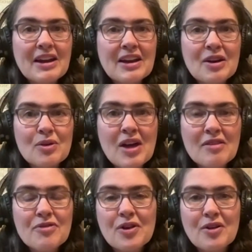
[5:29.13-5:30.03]
And I, I
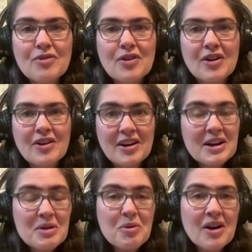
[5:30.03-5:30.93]
know that for,
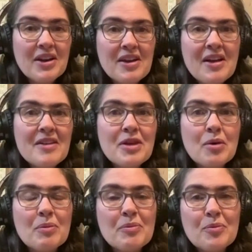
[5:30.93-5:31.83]
for anyone
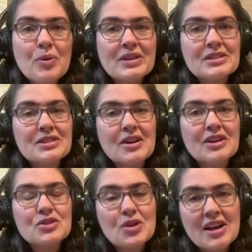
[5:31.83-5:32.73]
that we
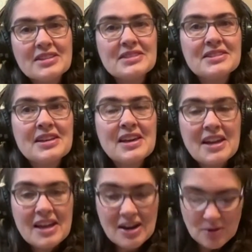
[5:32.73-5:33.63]
just got to
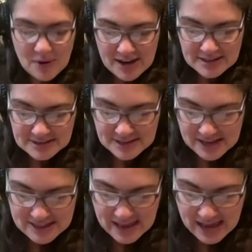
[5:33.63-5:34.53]
trust and
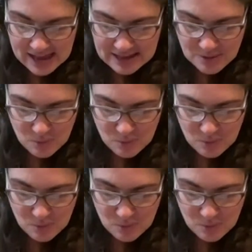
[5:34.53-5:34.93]
rest in that.